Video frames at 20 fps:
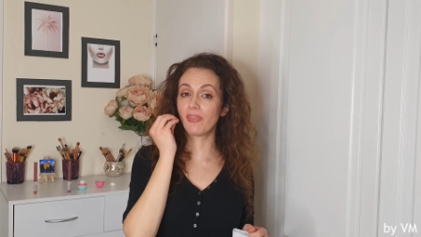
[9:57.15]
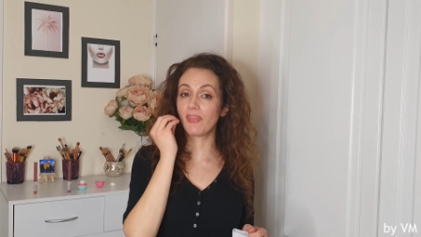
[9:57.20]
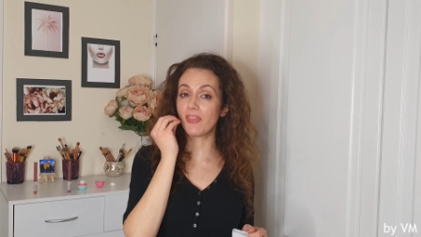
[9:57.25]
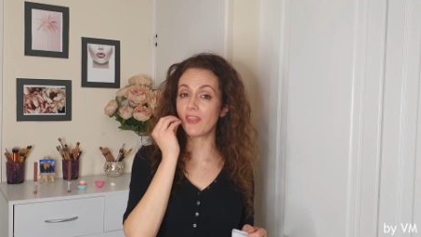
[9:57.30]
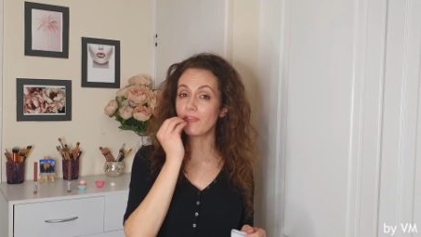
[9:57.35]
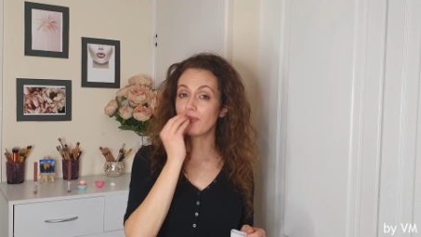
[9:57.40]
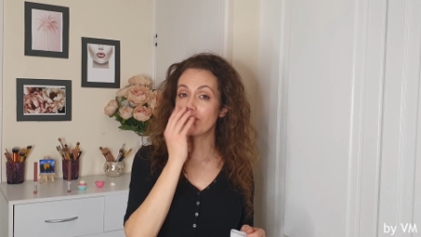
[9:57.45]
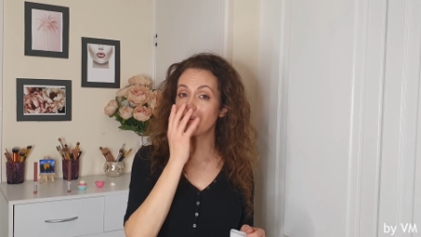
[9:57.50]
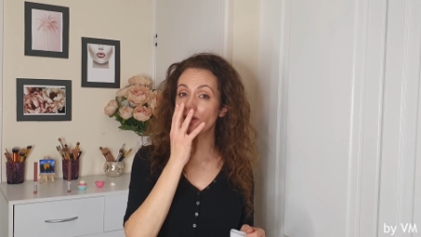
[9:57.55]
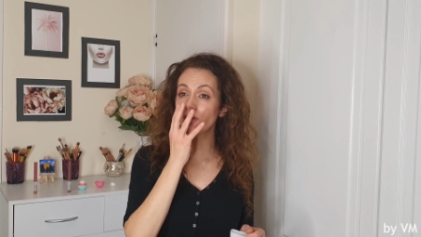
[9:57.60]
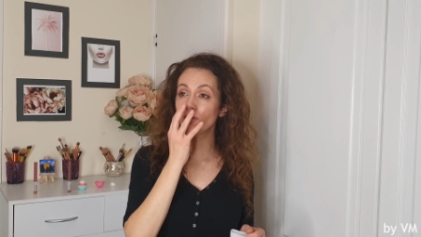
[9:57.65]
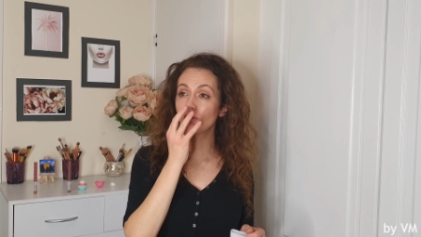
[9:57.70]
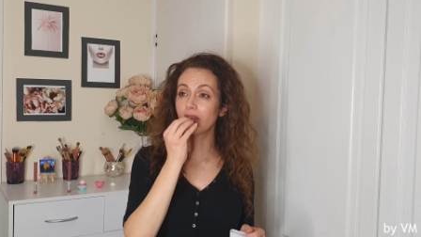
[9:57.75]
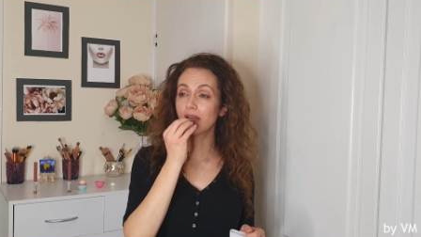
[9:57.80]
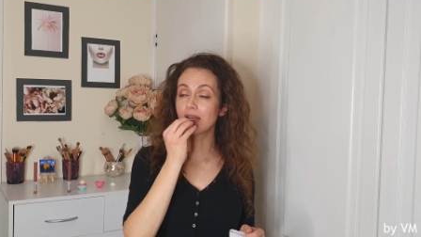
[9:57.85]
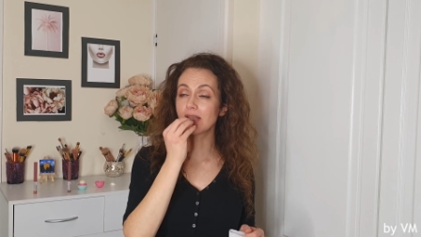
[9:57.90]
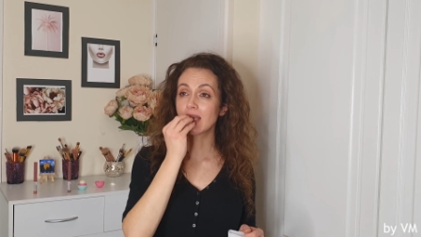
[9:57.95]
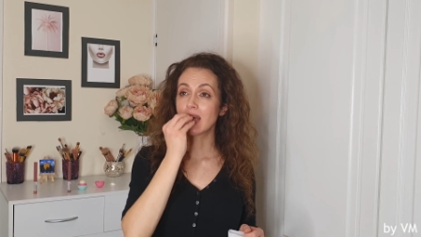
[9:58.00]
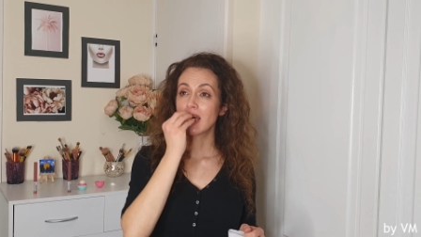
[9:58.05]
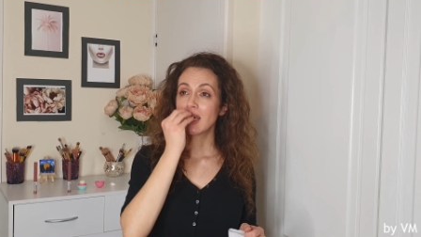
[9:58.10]
difficult,
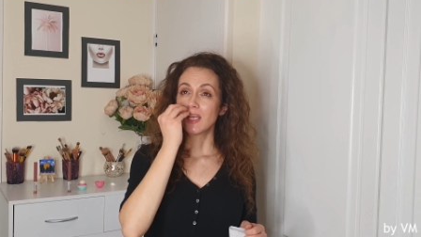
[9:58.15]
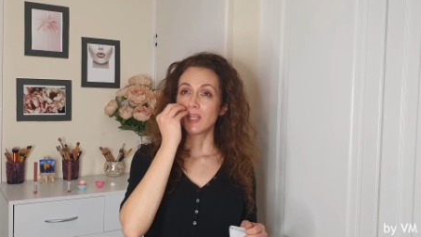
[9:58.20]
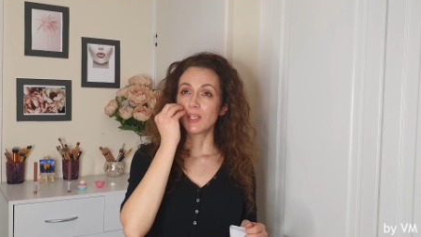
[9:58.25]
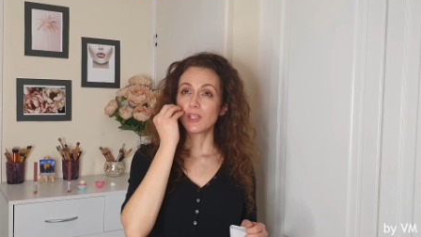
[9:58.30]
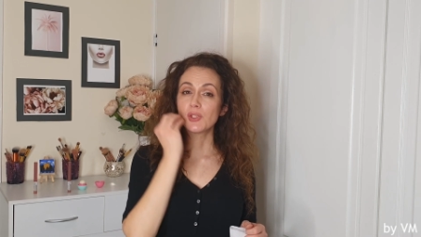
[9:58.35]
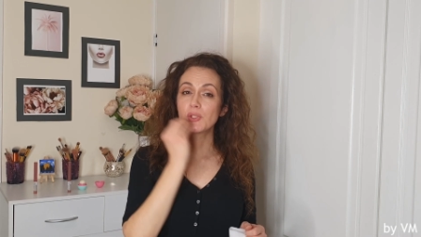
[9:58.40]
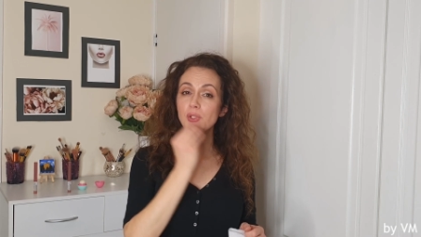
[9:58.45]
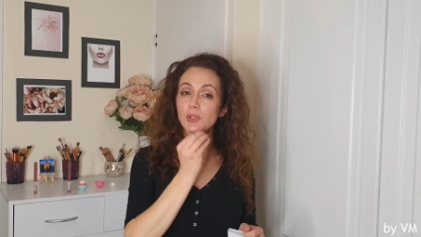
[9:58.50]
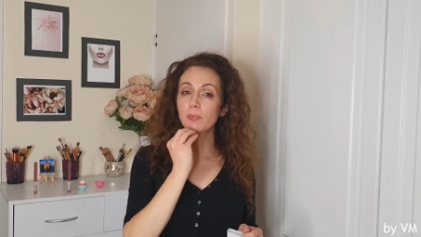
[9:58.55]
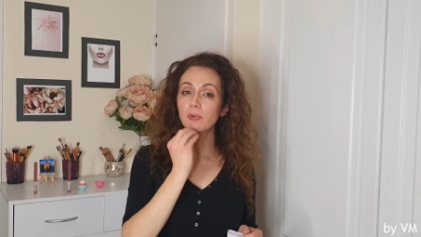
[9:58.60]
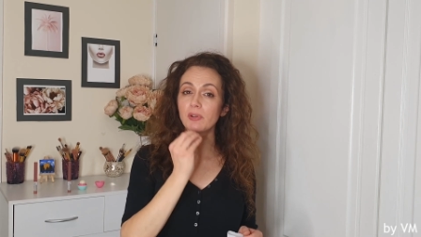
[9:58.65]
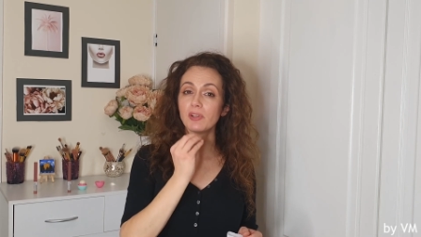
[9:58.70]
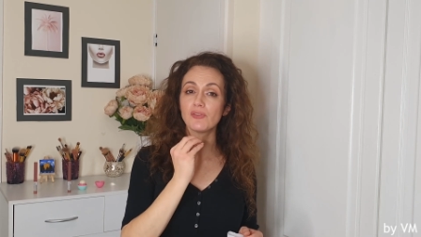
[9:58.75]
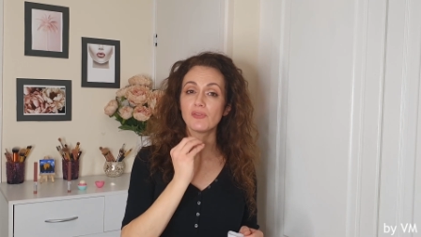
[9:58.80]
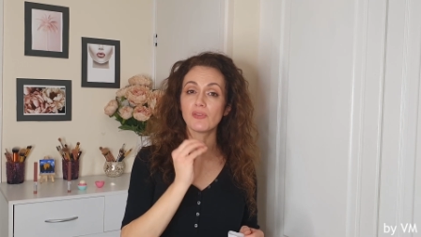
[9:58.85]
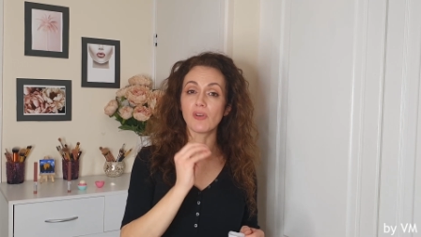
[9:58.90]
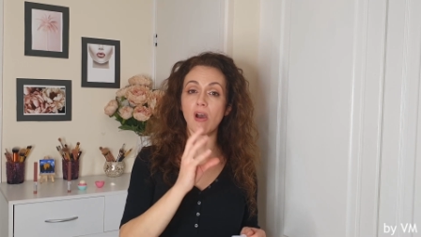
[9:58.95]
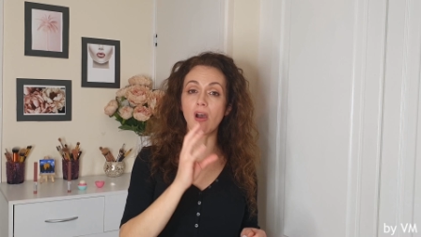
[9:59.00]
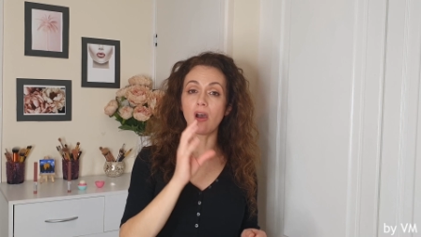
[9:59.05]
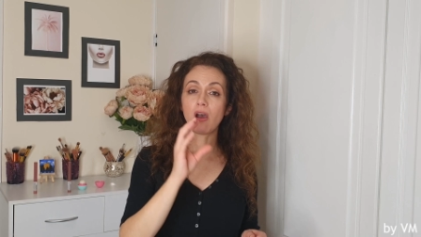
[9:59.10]
like super
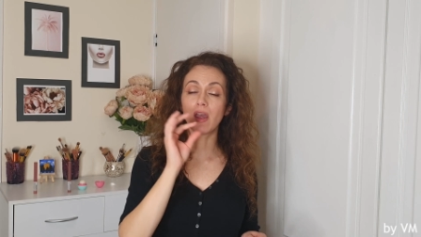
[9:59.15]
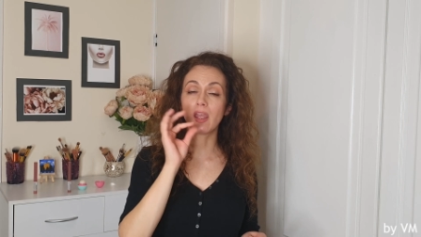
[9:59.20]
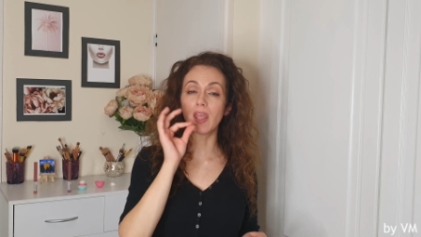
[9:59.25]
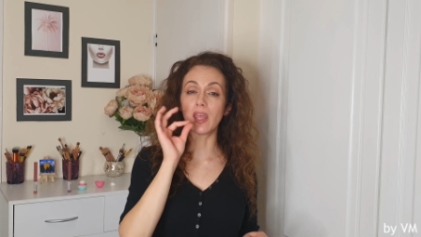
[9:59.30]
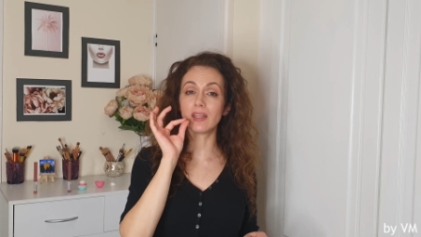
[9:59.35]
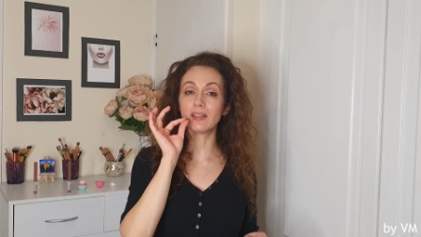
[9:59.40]
dry